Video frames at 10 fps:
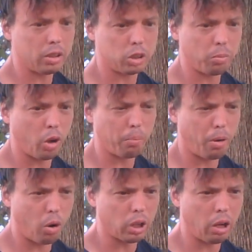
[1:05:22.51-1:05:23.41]
smoking
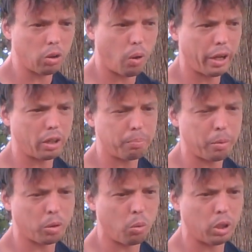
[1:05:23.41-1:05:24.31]
bowls. I don't know why
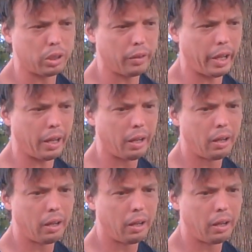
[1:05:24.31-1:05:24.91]
people don't want to do that.